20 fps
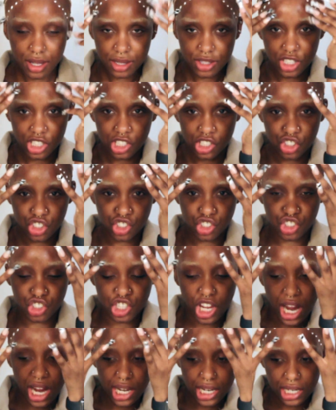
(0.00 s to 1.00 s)
these
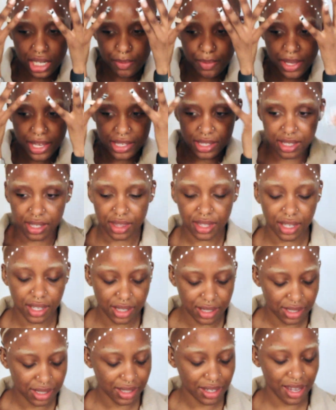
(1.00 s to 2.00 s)
jangly piercing
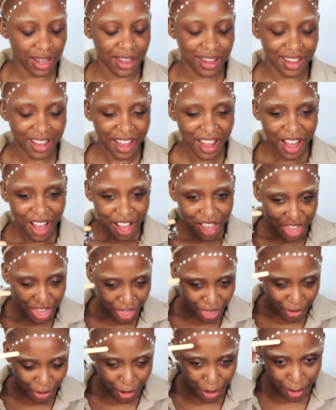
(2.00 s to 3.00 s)
things
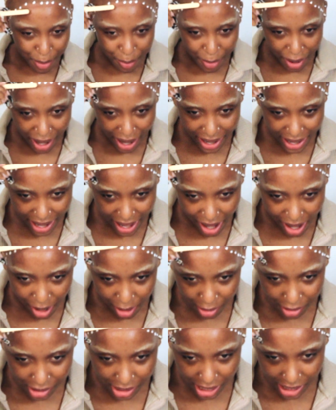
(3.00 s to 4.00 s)
through my
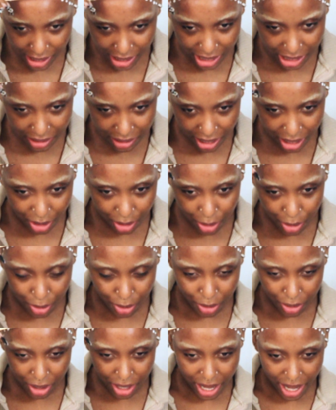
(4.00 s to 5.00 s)
nails, and they keep getting
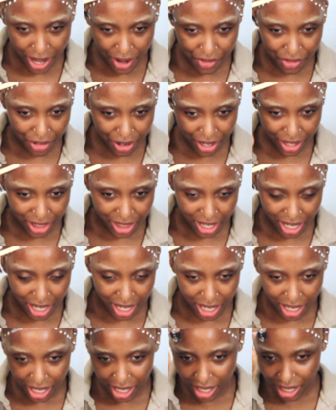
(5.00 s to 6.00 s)
caught on
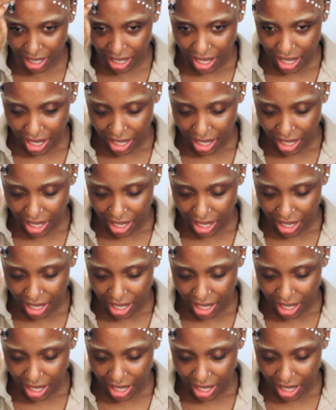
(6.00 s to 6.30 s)
everything.